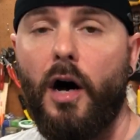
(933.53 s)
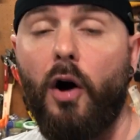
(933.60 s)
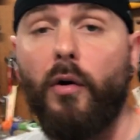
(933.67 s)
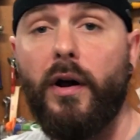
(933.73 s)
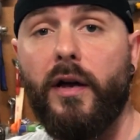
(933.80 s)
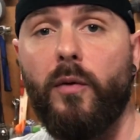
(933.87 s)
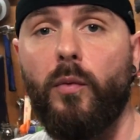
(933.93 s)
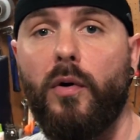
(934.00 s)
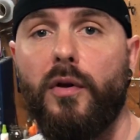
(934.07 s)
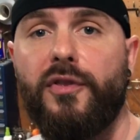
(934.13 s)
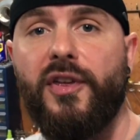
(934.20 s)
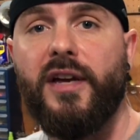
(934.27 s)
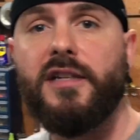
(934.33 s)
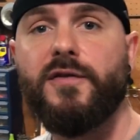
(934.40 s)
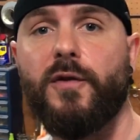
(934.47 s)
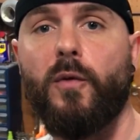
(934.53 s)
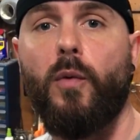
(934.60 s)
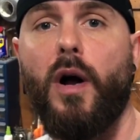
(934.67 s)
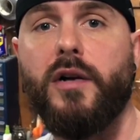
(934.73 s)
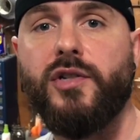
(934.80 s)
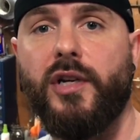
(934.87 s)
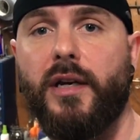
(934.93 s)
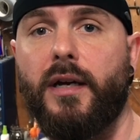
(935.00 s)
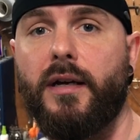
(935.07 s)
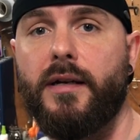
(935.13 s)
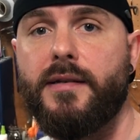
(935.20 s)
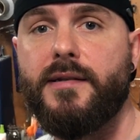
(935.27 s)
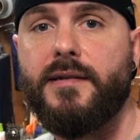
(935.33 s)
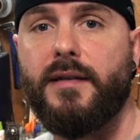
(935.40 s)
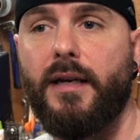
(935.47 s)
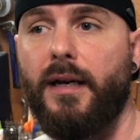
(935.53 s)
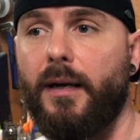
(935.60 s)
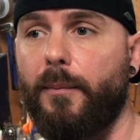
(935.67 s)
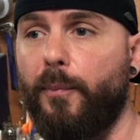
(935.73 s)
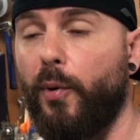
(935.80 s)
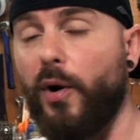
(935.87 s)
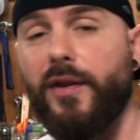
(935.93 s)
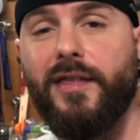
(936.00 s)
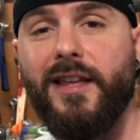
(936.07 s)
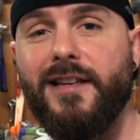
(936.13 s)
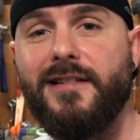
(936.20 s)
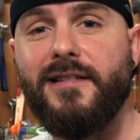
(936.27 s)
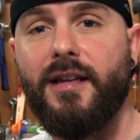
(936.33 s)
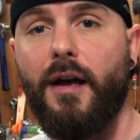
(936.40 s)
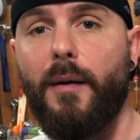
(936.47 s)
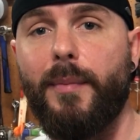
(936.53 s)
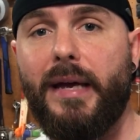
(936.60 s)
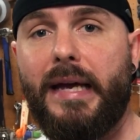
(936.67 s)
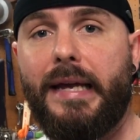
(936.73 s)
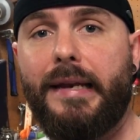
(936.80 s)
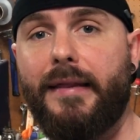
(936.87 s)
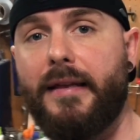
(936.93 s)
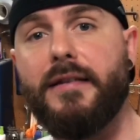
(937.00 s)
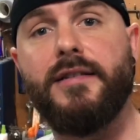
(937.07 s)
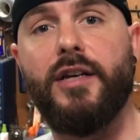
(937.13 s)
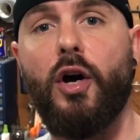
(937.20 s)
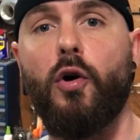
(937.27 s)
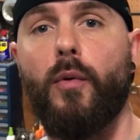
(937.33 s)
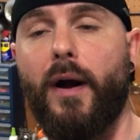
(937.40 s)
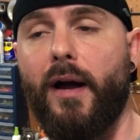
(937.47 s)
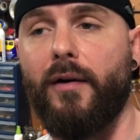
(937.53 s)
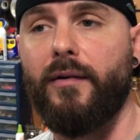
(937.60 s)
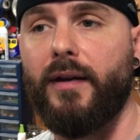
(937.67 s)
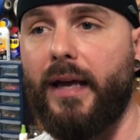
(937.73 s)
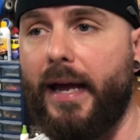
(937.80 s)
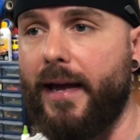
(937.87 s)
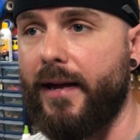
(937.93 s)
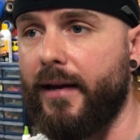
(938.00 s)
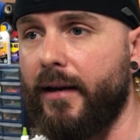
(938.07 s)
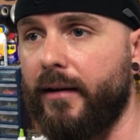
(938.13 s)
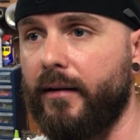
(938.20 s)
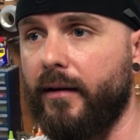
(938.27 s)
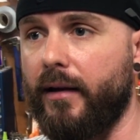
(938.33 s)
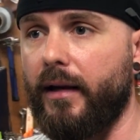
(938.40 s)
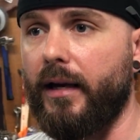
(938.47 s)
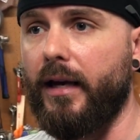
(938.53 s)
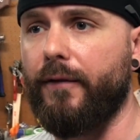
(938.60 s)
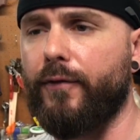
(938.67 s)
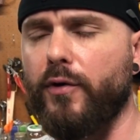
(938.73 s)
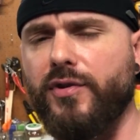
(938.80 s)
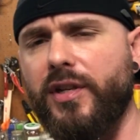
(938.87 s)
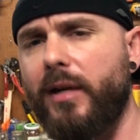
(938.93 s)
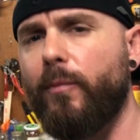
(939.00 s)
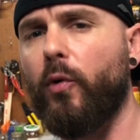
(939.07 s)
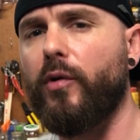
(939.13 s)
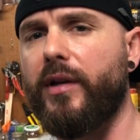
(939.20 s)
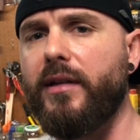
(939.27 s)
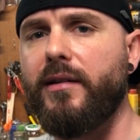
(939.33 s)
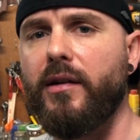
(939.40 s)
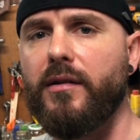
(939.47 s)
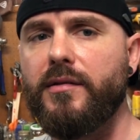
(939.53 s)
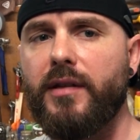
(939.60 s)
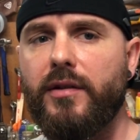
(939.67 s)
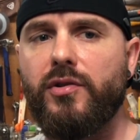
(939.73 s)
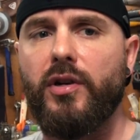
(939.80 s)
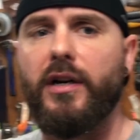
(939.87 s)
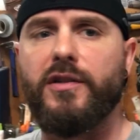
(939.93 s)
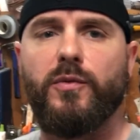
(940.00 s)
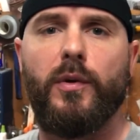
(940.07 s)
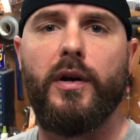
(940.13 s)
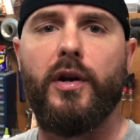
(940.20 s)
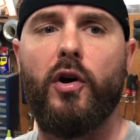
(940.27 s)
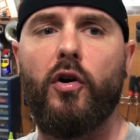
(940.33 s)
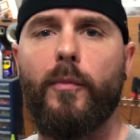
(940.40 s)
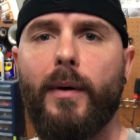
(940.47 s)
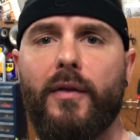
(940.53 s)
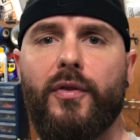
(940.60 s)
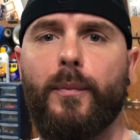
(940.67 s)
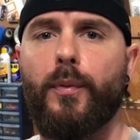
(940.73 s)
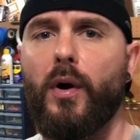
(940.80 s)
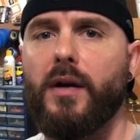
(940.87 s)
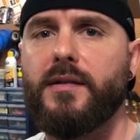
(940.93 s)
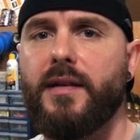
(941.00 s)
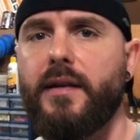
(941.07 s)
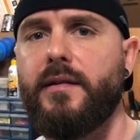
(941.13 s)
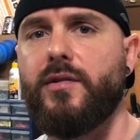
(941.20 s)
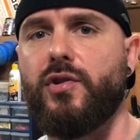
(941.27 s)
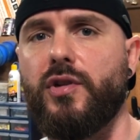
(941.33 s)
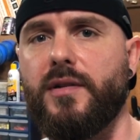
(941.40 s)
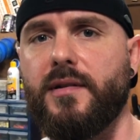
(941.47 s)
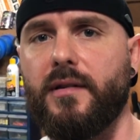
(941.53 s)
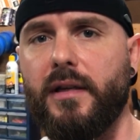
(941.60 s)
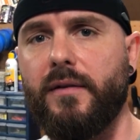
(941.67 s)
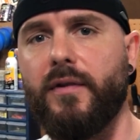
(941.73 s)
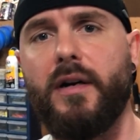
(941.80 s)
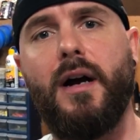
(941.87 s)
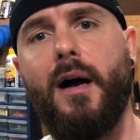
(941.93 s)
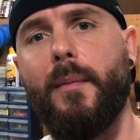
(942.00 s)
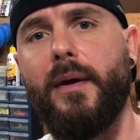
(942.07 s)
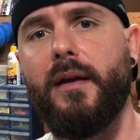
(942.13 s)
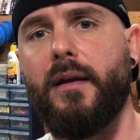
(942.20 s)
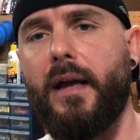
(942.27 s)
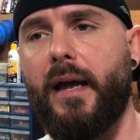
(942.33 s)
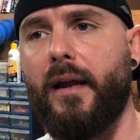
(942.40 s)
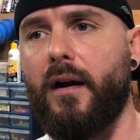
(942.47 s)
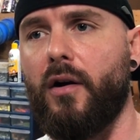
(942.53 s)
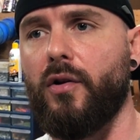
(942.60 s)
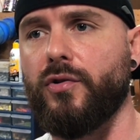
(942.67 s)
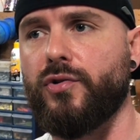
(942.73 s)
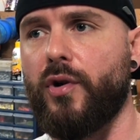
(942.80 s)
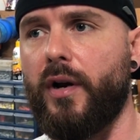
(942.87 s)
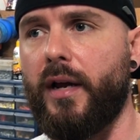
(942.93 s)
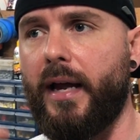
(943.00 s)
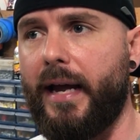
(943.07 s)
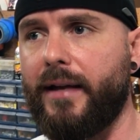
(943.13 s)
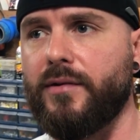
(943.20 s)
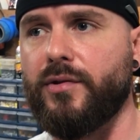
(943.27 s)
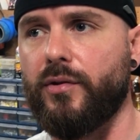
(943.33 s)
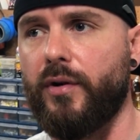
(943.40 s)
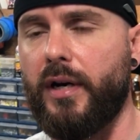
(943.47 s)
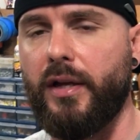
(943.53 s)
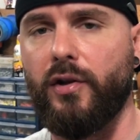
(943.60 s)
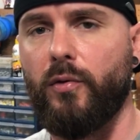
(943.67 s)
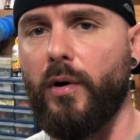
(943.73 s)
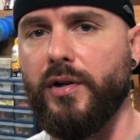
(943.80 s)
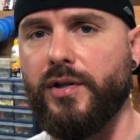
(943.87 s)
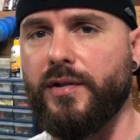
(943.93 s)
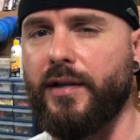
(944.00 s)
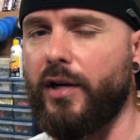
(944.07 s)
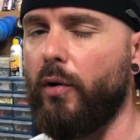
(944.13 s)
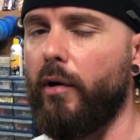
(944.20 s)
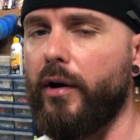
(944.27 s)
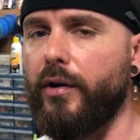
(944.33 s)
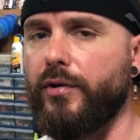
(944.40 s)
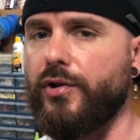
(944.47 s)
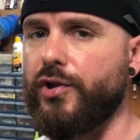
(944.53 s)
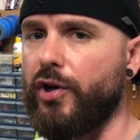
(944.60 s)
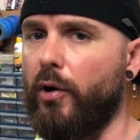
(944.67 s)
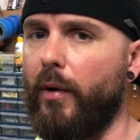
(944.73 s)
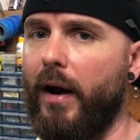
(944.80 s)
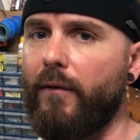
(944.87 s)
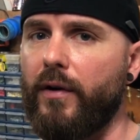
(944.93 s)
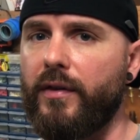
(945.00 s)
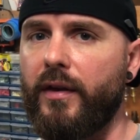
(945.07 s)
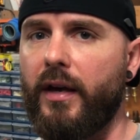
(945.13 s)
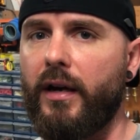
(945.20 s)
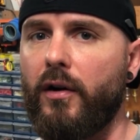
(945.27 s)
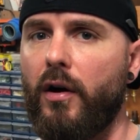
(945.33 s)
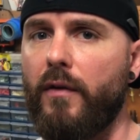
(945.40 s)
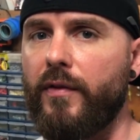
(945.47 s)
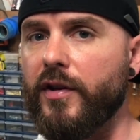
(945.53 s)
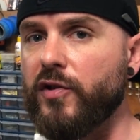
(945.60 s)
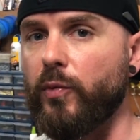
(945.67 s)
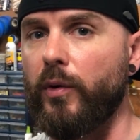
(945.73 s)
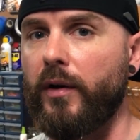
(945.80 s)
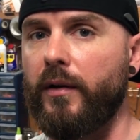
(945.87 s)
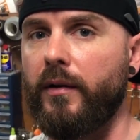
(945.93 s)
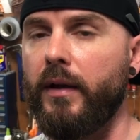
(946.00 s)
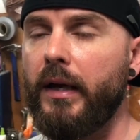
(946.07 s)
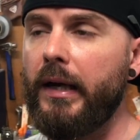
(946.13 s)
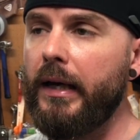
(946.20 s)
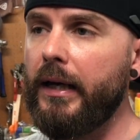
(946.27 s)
All right, well, thanks for watching us uh, put this tub in this go round. And if there's any more details that you guys want to know about the process, just leave a comment and I'll try to answer any of the questions. I know I couldn't show everything on this one.